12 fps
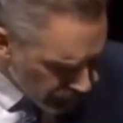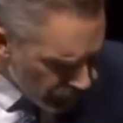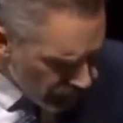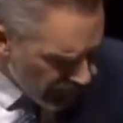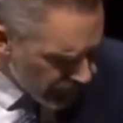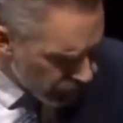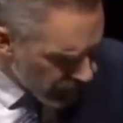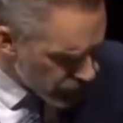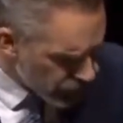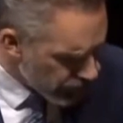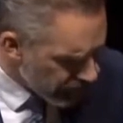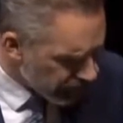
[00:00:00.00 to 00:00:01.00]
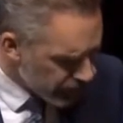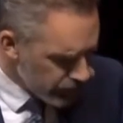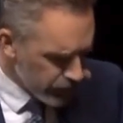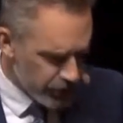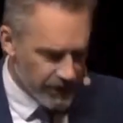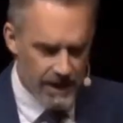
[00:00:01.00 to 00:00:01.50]
in the Russian
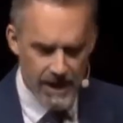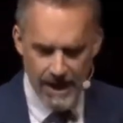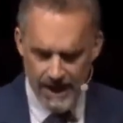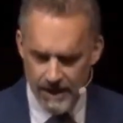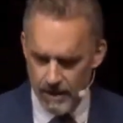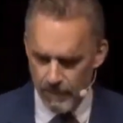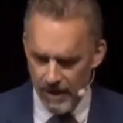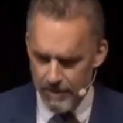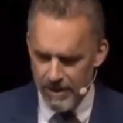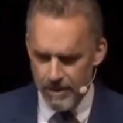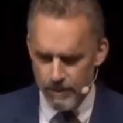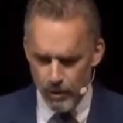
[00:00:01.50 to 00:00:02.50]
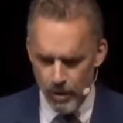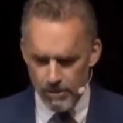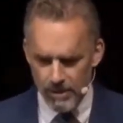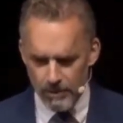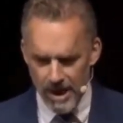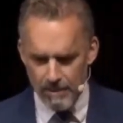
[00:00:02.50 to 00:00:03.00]
Revolution. And by big
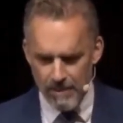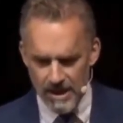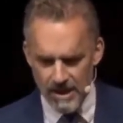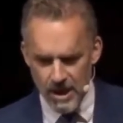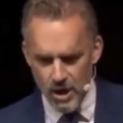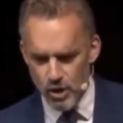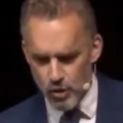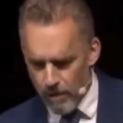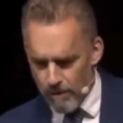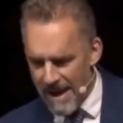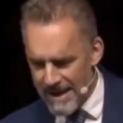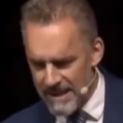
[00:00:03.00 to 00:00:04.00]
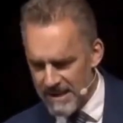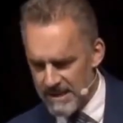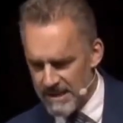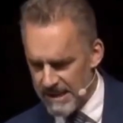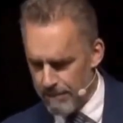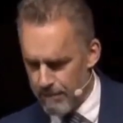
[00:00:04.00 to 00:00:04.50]
problem, I mean
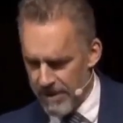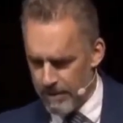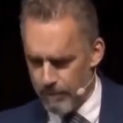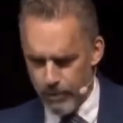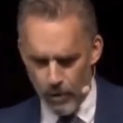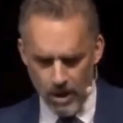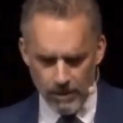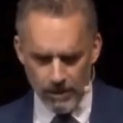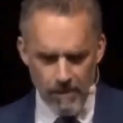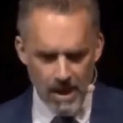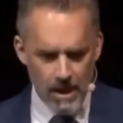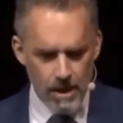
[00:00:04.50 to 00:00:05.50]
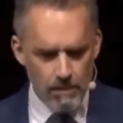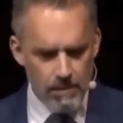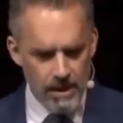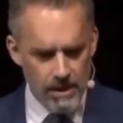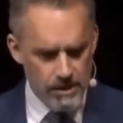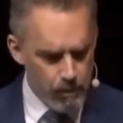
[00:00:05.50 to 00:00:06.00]
tremendously big problem.
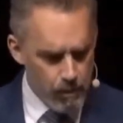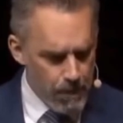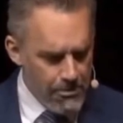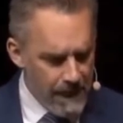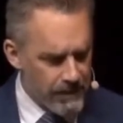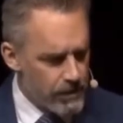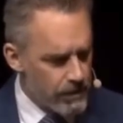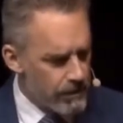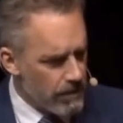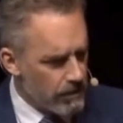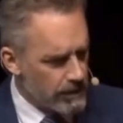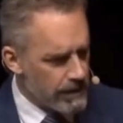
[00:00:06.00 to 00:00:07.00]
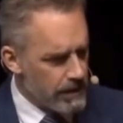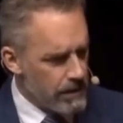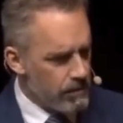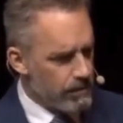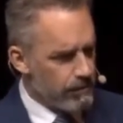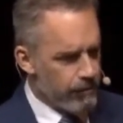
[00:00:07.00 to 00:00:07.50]
Because it turned out that you
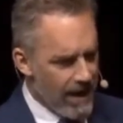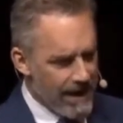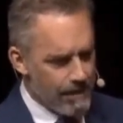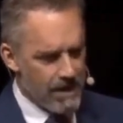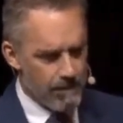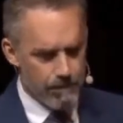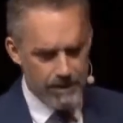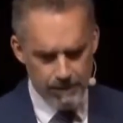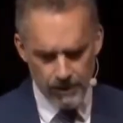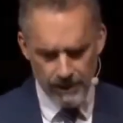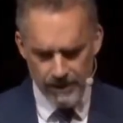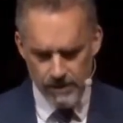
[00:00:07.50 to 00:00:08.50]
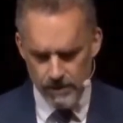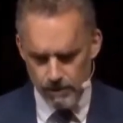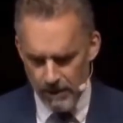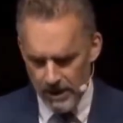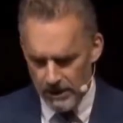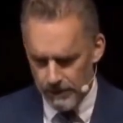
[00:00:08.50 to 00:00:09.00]
could fragment people into
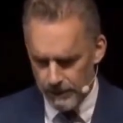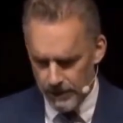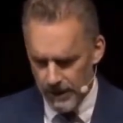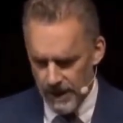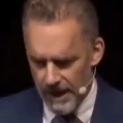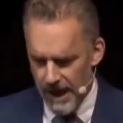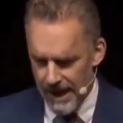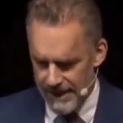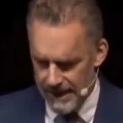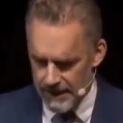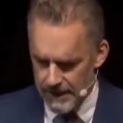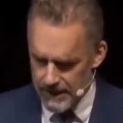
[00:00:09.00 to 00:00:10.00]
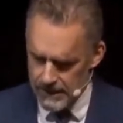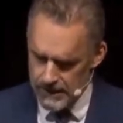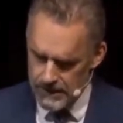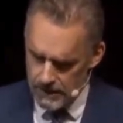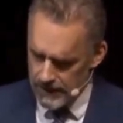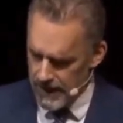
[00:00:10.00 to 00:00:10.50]
multiple
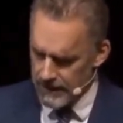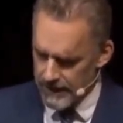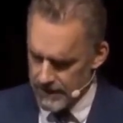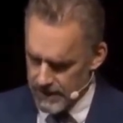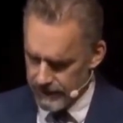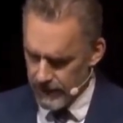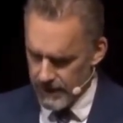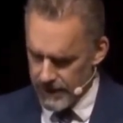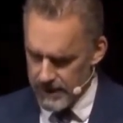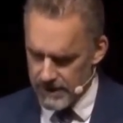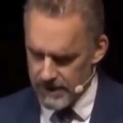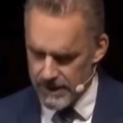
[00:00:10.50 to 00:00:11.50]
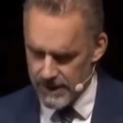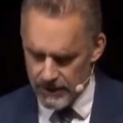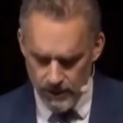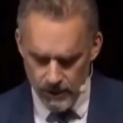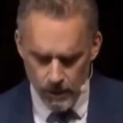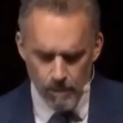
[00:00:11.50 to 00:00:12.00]
identities, and that's a fairly easy thing to
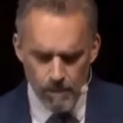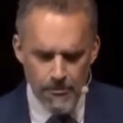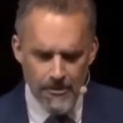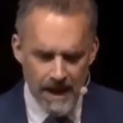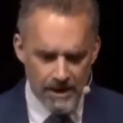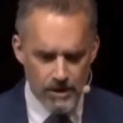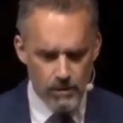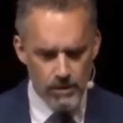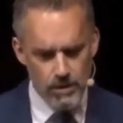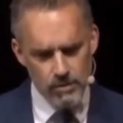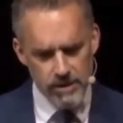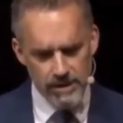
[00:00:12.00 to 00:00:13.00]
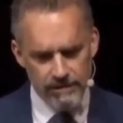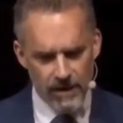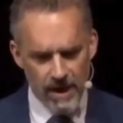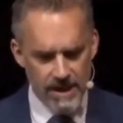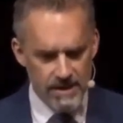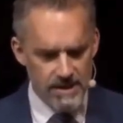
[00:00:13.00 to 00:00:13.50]
do. And you could usually
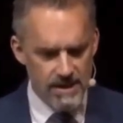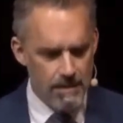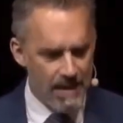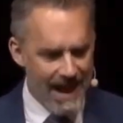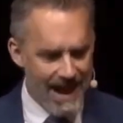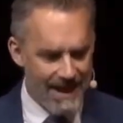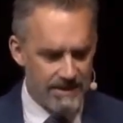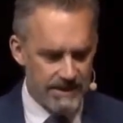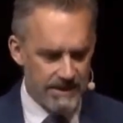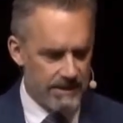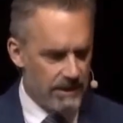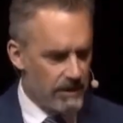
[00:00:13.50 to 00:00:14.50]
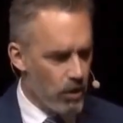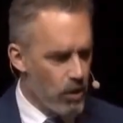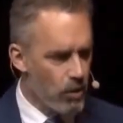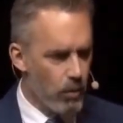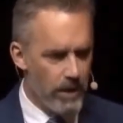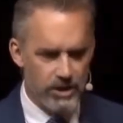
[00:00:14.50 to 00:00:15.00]
find some axis
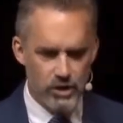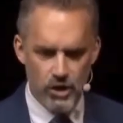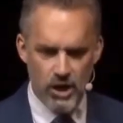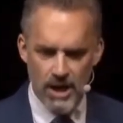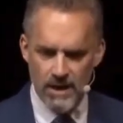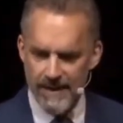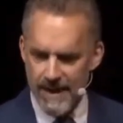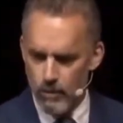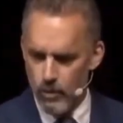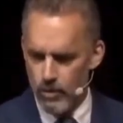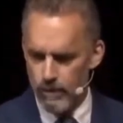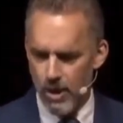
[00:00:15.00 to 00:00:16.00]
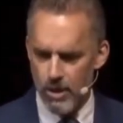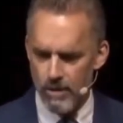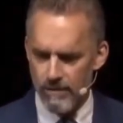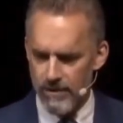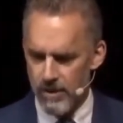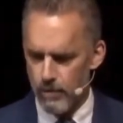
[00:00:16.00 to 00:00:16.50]
along which they were part
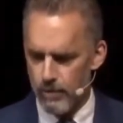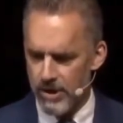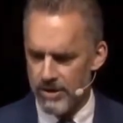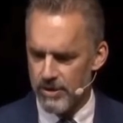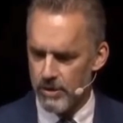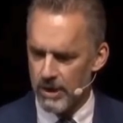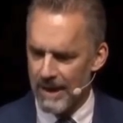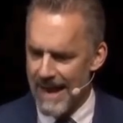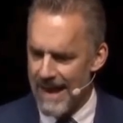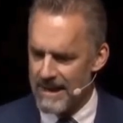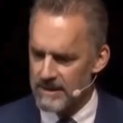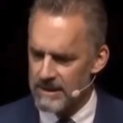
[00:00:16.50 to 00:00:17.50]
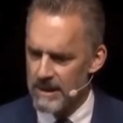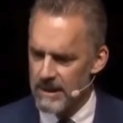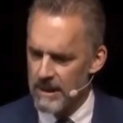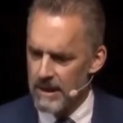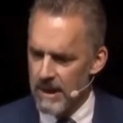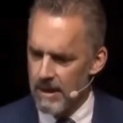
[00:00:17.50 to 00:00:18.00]
of the oppressor class.
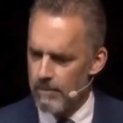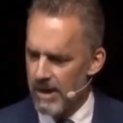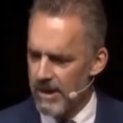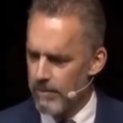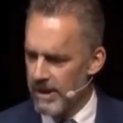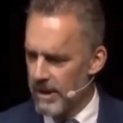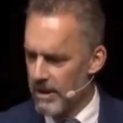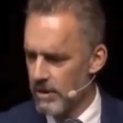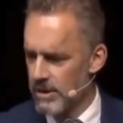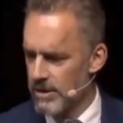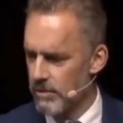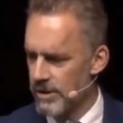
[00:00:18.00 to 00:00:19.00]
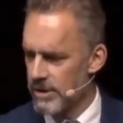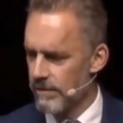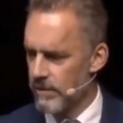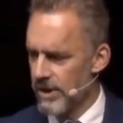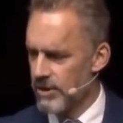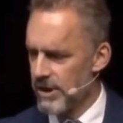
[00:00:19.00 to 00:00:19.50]
It might have been a consequence of
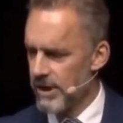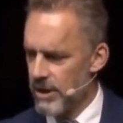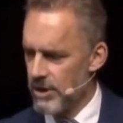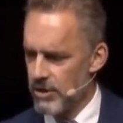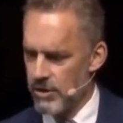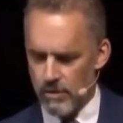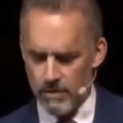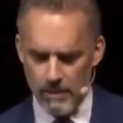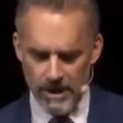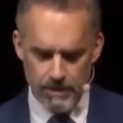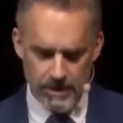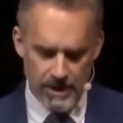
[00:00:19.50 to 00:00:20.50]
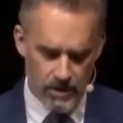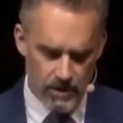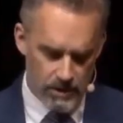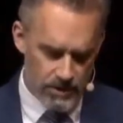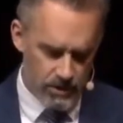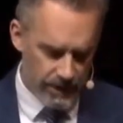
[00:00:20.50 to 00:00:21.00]
their education, or it might have been a
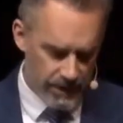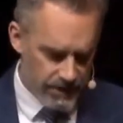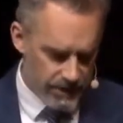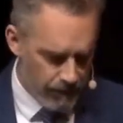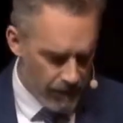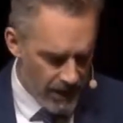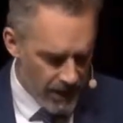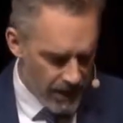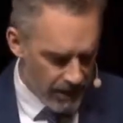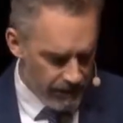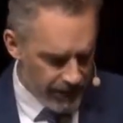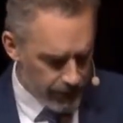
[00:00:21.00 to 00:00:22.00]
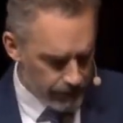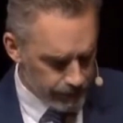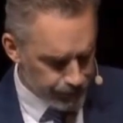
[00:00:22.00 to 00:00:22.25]
consequence of the